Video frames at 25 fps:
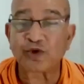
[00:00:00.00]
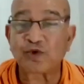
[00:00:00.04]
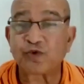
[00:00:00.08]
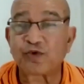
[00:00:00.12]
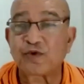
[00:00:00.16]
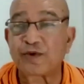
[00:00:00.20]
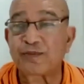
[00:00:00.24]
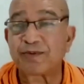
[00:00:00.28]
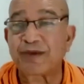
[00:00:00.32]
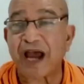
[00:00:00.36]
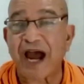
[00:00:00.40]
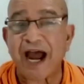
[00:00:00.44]

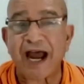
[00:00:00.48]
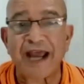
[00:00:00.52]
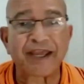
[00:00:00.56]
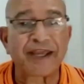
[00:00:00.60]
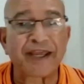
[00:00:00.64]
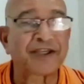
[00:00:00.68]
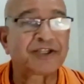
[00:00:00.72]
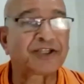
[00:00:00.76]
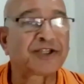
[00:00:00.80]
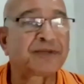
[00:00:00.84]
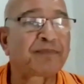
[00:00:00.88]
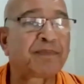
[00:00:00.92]
From the
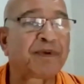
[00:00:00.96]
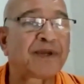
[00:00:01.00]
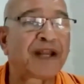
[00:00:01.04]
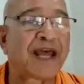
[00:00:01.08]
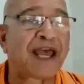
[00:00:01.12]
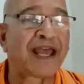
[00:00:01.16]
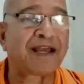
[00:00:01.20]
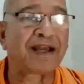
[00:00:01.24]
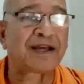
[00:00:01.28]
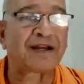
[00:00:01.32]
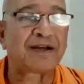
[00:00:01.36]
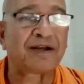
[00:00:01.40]
highest
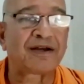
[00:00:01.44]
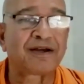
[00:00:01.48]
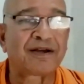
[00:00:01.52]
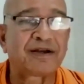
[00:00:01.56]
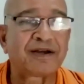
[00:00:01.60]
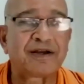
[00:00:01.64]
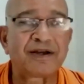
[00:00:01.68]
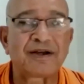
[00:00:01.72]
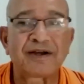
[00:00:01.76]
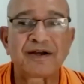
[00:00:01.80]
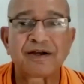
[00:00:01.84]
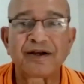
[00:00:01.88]
pinnacle
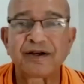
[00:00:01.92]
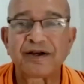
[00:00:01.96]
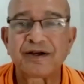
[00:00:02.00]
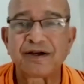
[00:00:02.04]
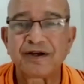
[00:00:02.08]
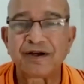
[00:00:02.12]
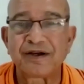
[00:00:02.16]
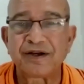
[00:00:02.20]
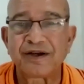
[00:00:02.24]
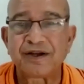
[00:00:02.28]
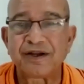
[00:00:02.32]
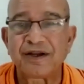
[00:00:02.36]

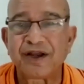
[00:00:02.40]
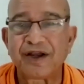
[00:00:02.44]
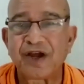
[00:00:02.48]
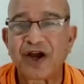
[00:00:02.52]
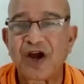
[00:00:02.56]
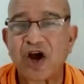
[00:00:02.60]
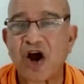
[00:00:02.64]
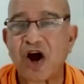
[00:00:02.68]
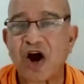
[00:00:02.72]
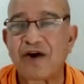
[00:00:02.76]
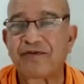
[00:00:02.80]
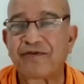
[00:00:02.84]

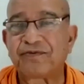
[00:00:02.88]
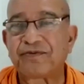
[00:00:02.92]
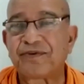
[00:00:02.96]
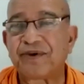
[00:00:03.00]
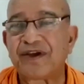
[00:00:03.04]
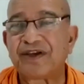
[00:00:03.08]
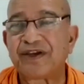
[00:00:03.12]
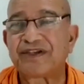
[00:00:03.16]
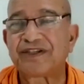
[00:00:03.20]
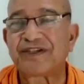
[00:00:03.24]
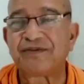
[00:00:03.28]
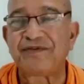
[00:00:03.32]
of
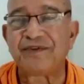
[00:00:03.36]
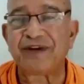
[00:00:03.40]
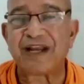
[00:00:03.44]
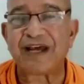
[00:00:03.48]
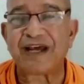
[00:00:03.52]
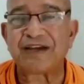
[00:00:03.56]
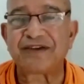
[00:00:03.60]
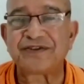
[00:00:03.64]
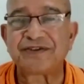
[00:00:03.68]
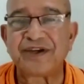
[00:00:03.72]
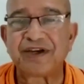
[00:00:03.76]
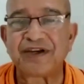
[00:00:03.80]

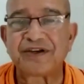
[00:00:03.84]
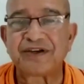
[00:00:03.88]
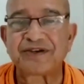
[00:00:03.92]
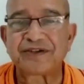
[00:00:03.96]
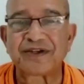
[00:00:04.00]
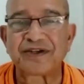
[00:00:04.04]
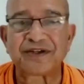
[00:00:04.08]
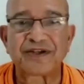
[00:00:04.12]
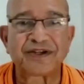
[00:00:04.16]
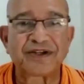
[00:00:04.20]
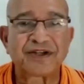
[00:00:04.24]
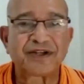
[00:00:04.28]

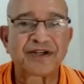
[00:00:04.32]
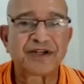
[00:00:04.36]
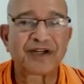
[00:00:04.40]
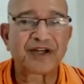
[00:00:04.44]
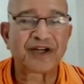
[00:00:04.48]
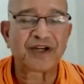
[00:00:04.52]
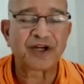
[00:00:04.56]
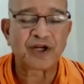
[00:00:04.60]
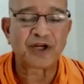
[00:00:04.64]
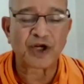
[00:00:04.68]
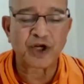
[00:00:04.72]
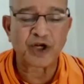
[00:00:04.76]
civilization
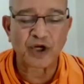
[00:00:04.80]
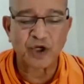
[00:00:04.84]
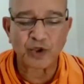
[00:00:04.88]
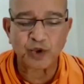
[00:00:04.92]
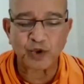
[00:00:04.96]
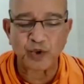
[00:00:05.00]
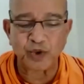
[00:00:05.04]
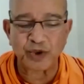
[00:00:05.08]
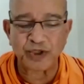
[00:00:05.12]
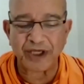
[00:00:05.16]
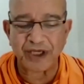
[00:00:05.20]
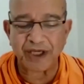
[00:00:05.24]

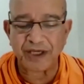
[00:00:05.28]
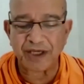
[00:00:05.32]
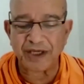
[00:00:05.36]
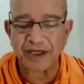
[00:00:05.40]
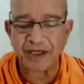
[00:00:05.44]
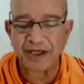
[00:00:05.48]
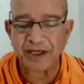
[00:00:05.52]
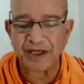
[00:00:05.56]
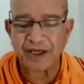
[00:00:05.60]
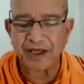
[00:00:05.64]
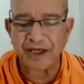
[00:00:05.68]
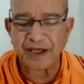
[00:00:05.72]
to
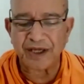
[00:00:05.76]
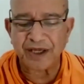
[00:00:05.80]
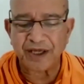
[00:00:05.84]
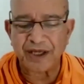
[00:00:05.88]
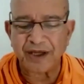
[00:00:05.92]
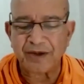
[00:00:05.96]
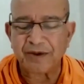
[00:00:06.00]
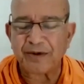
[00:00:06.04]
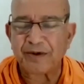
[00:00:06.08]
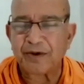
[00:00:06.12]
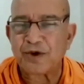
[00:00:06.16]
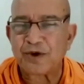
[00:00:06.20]
the
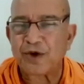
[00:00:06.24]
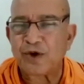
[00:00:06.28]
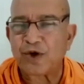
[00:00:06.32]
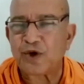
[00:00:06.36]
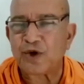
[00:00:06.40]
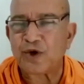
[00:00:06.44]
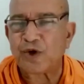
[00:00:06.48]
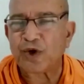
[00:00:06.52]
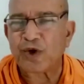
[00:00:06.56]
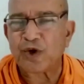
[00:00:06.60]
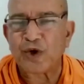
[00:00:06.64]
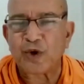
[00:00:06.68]

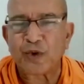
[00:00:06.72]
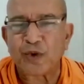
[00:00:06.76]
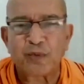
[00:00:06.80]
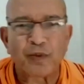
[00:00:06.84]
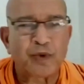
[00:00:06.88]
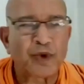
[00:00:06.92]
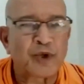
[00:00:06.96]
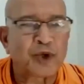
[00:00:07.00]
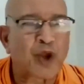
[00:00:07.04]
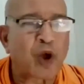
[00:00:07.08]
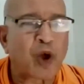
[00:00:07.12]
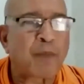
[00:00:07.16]

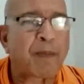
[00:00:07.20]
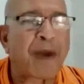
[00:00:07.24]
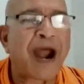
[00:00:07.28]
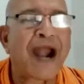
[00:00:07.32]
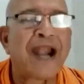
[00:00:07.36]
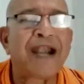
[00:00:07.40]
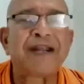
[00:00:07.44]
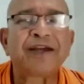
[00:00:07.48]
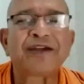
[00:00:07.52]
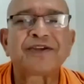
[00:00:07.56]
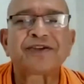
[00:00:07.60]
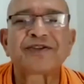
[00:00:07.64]

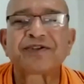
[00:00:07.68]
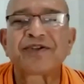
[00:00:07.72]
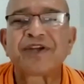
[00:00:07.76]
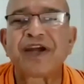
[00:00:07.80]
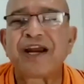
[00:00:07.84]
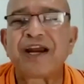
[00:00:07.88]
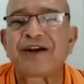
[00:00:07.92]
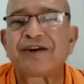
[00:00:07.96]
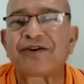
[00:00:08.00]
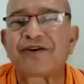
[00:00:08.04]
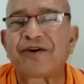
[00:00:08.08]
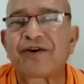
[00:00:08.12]
nomadic
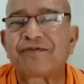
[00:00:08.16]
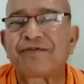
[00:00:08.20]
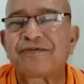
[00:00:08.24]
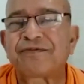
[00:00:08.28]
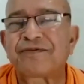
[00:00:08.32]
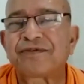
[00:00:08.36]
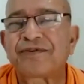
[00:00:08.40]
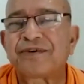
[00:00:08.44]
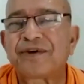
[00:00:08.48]
state of